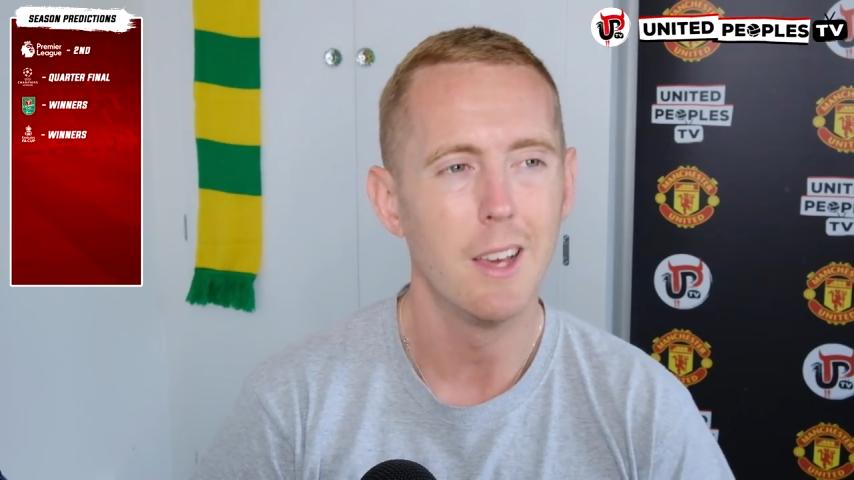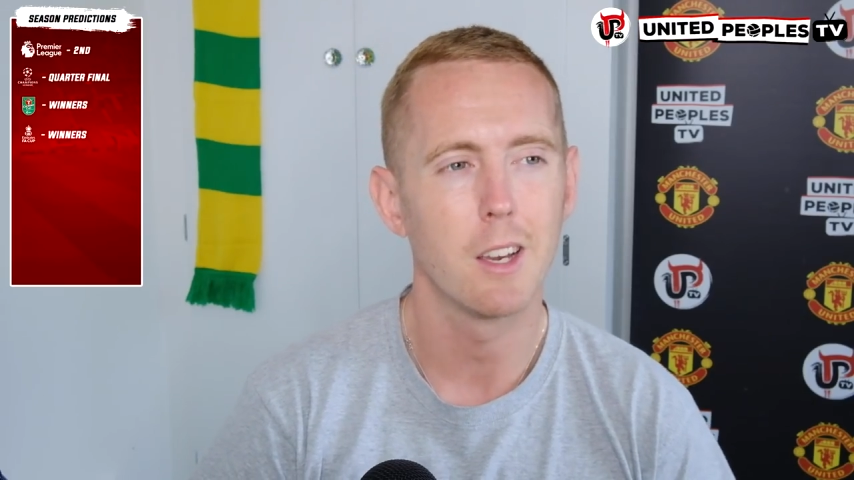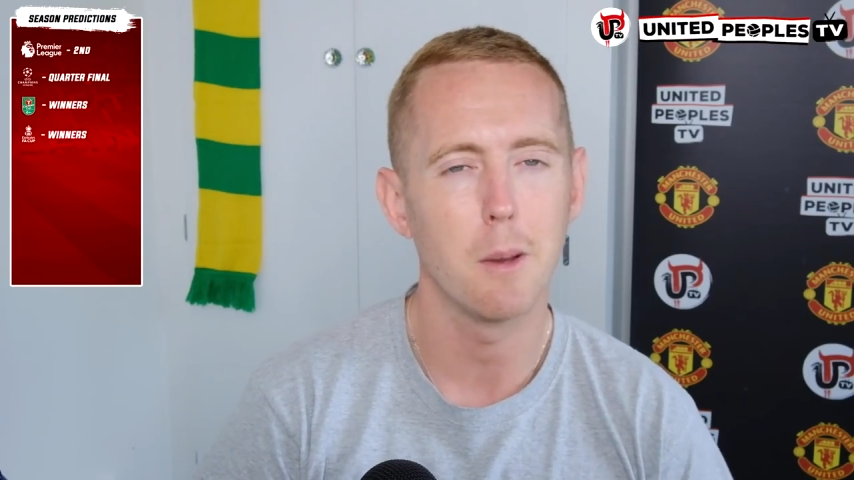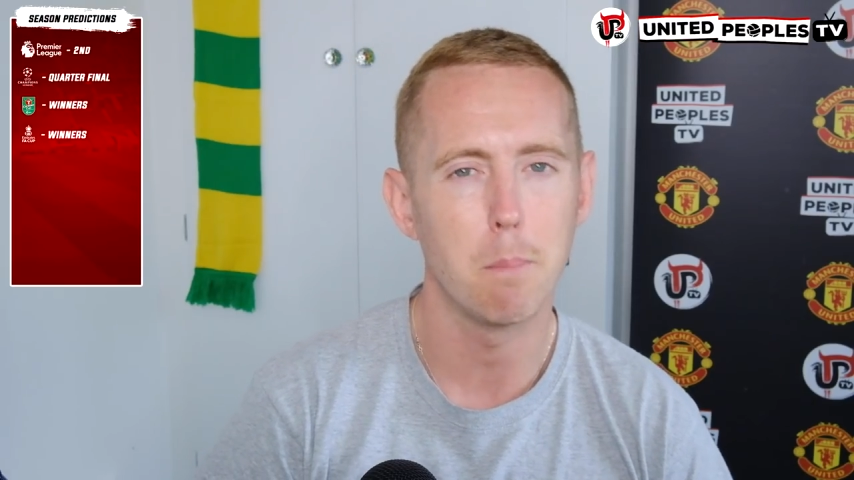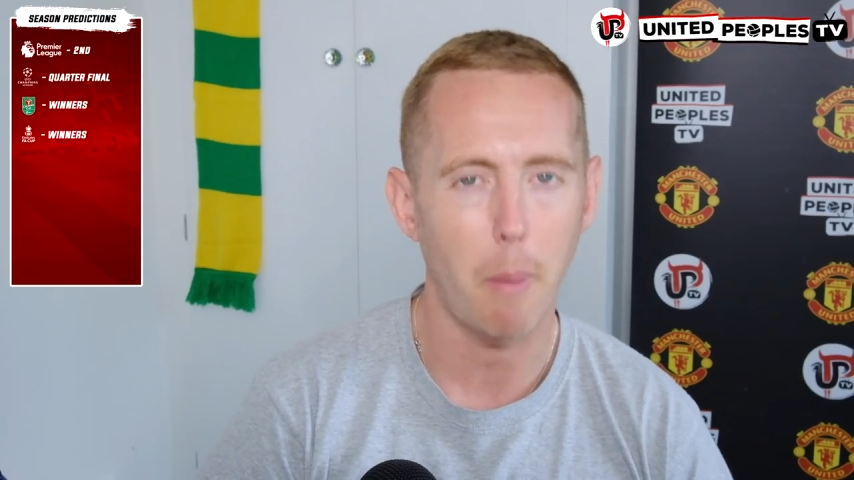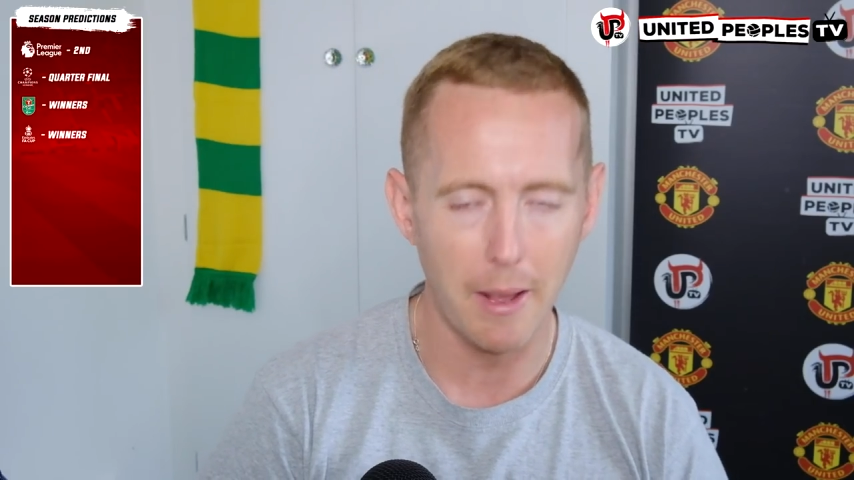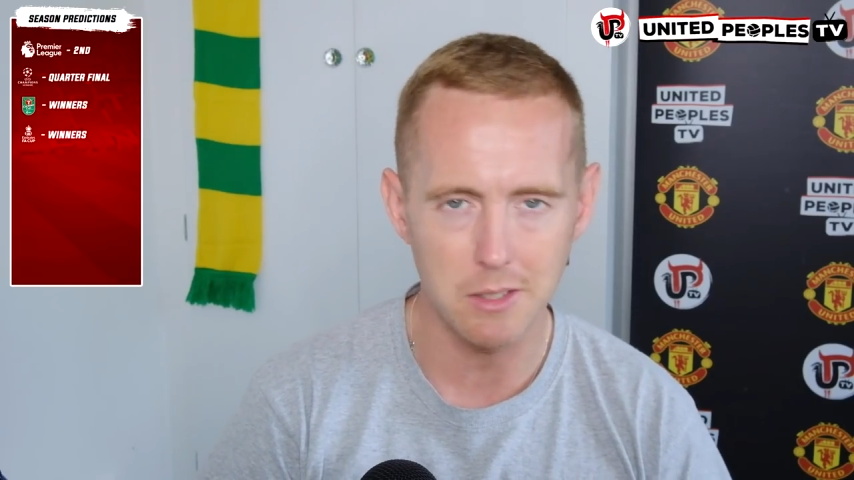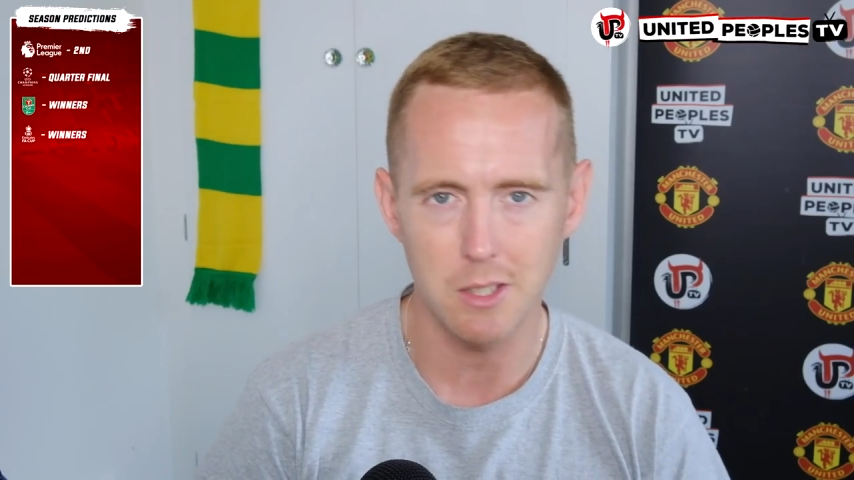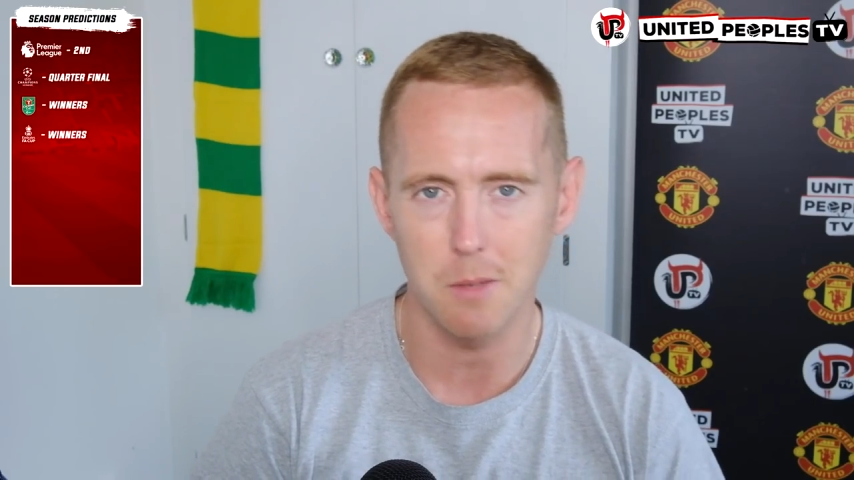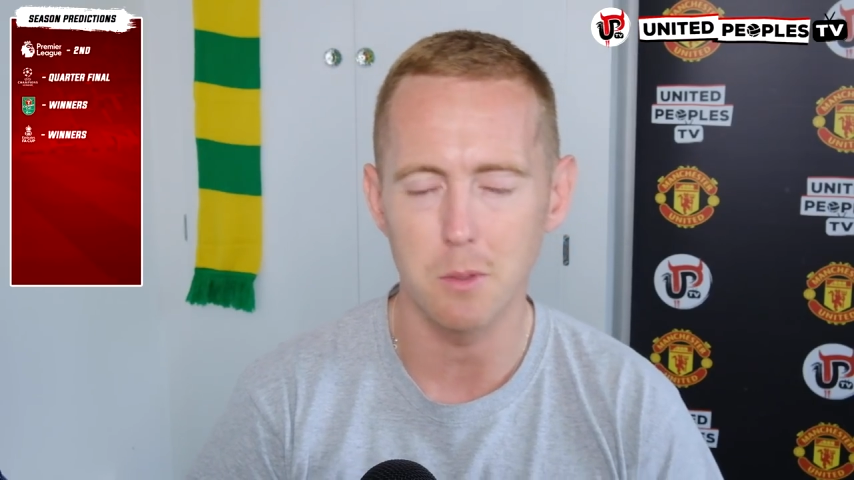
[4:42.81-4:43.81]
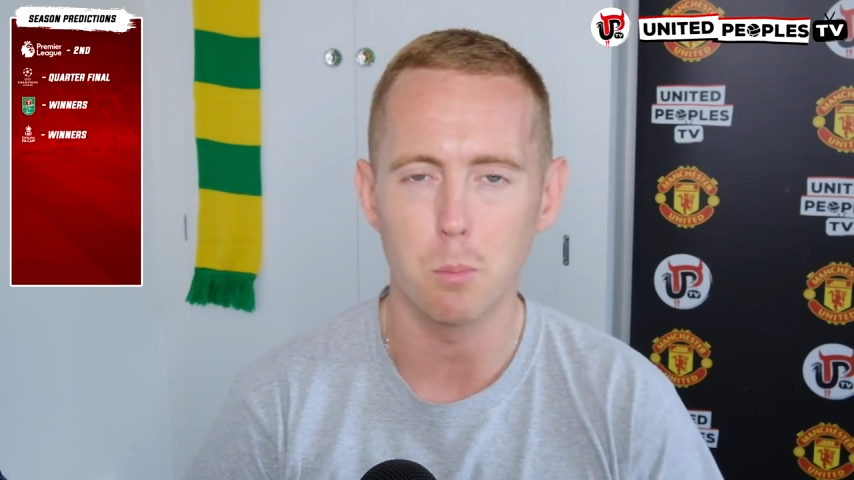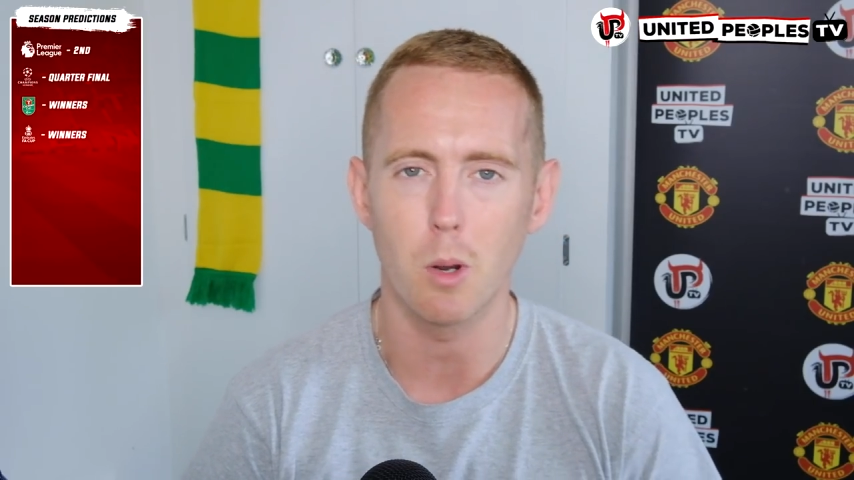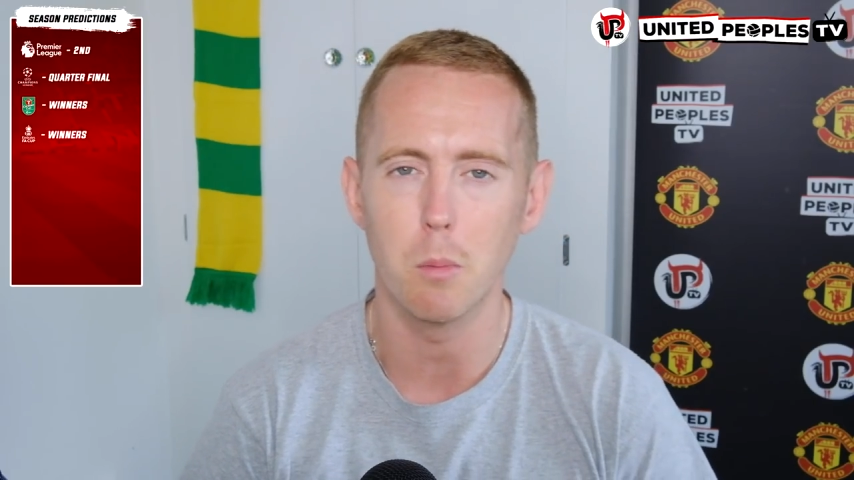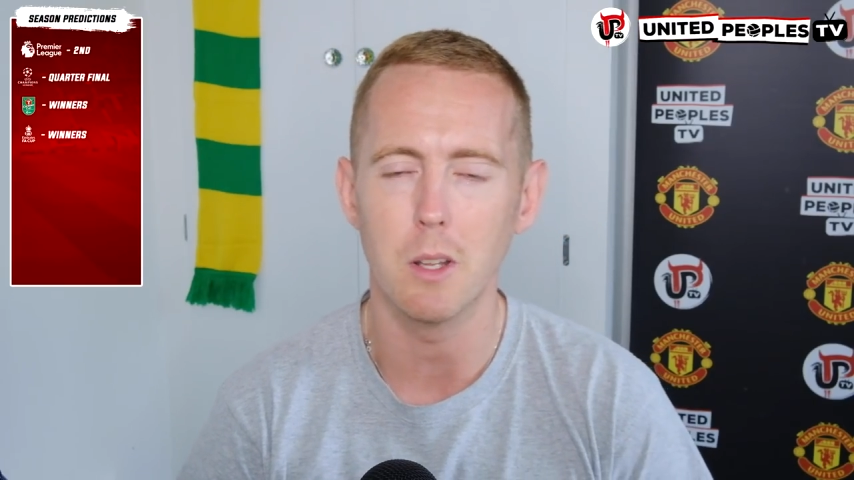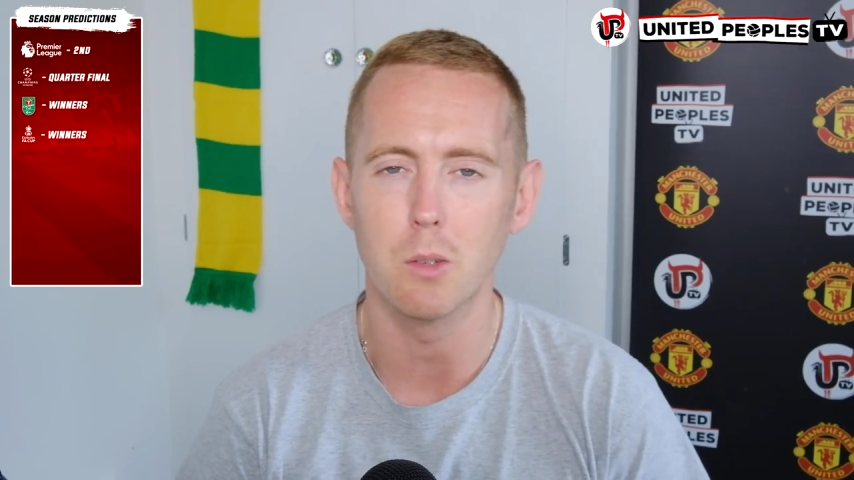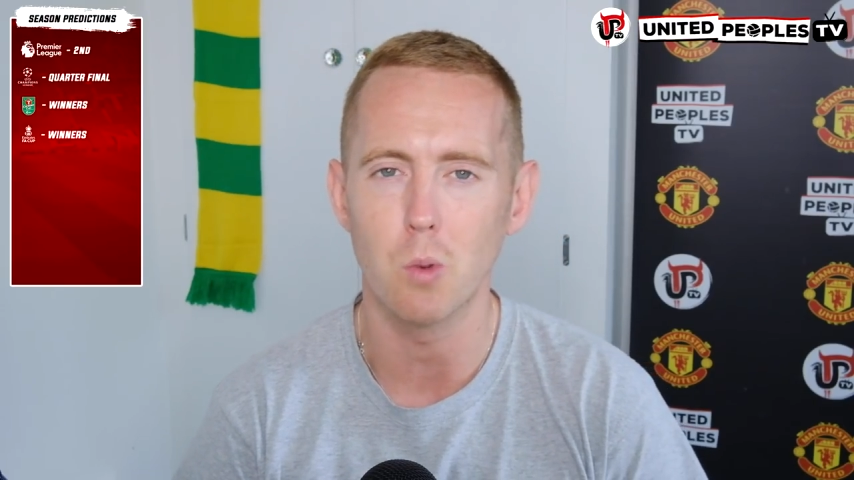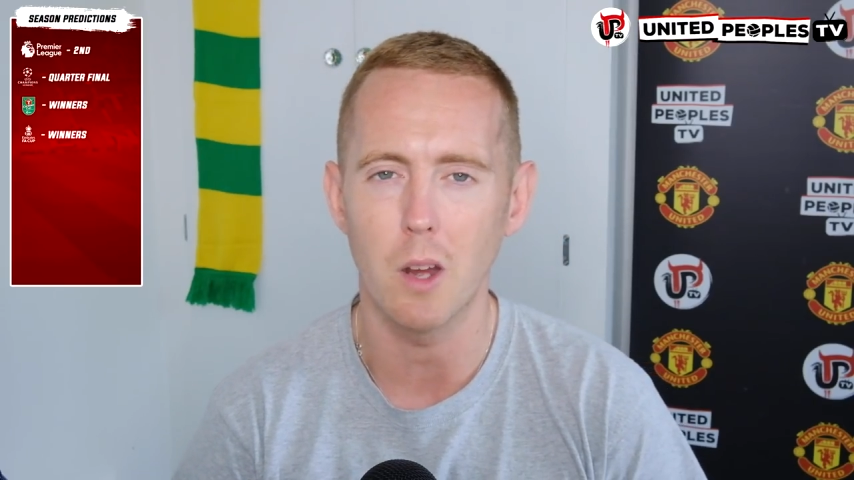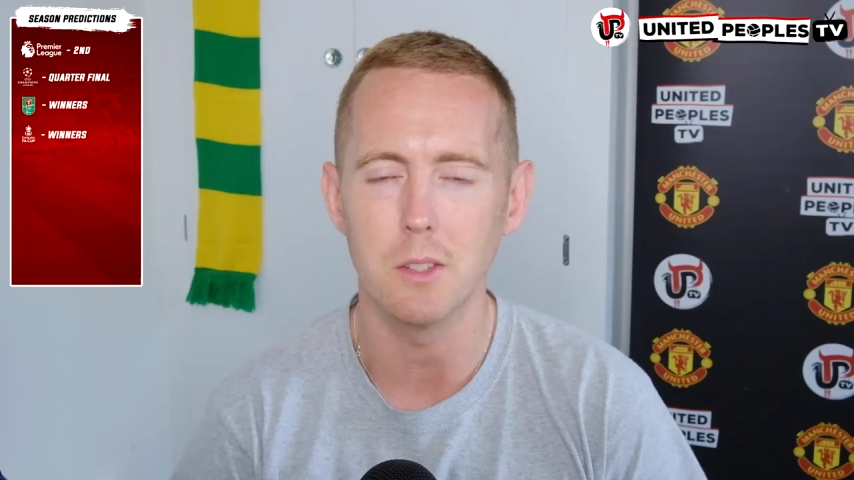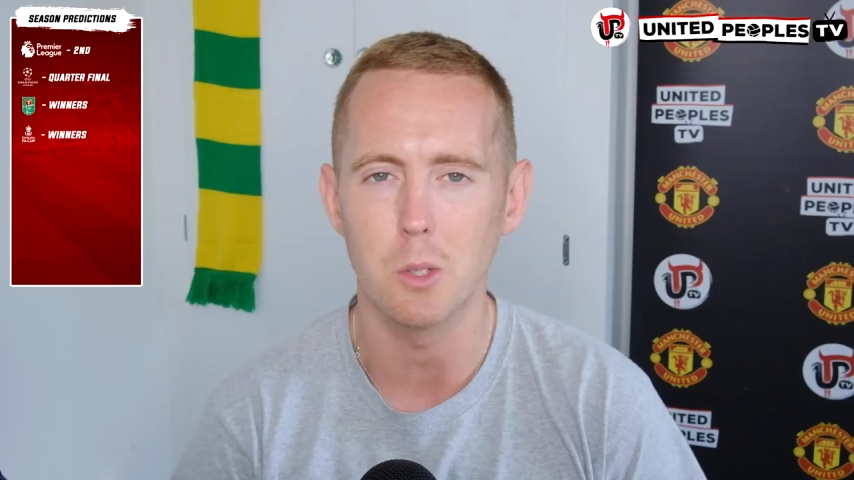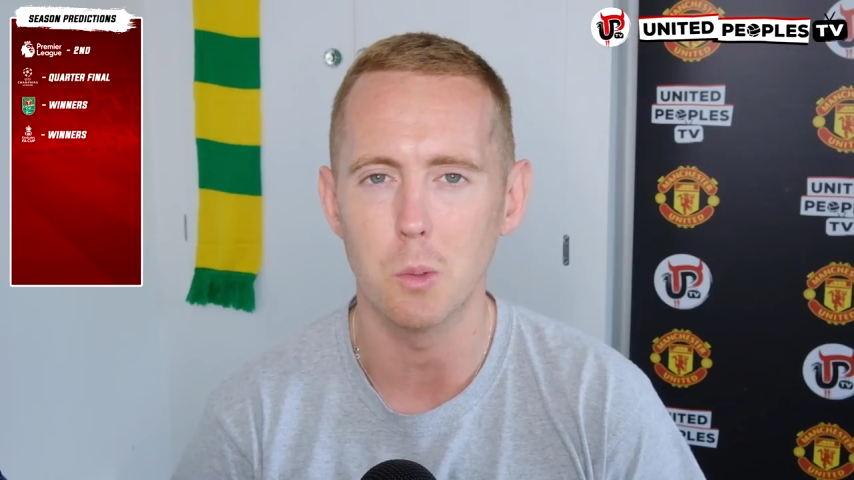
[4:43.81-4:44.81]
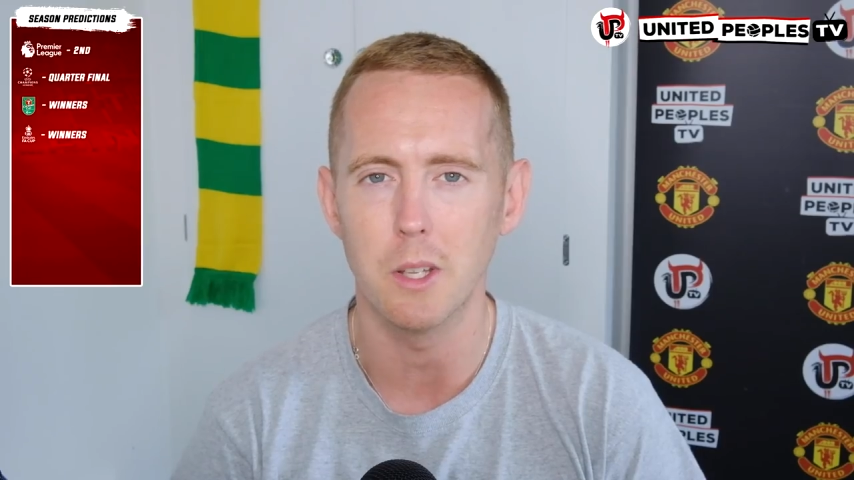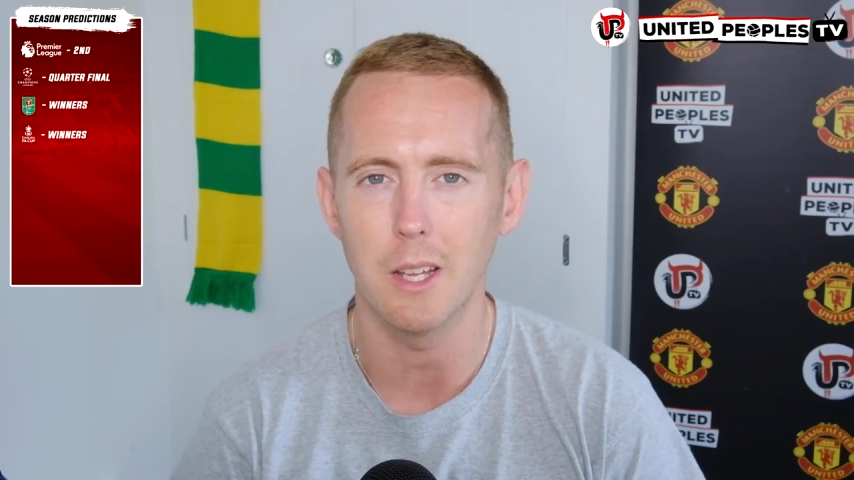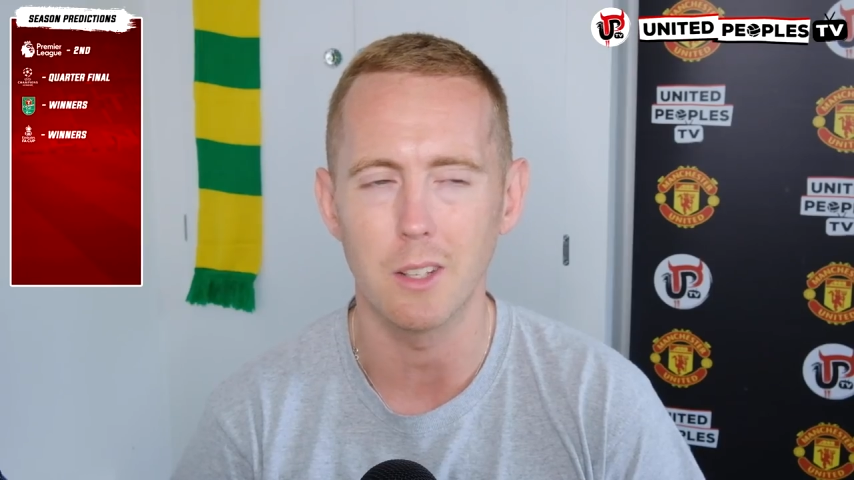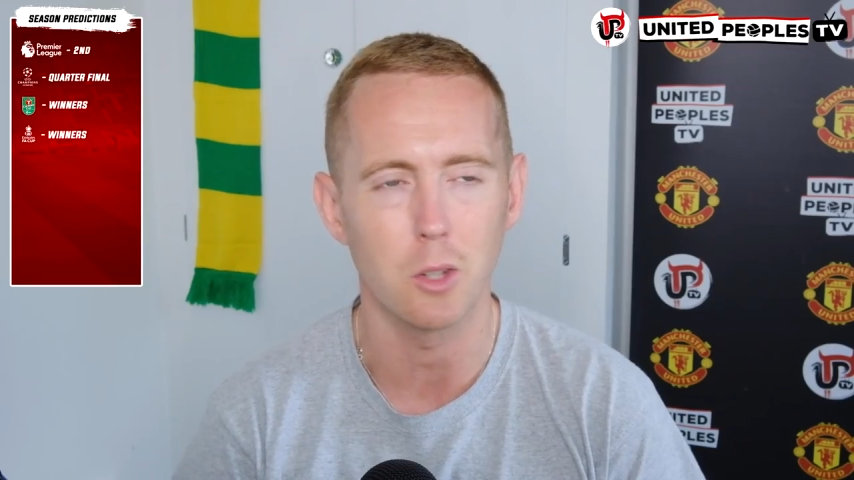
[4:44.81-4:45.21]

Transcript: competitive in the Premier League right until the end.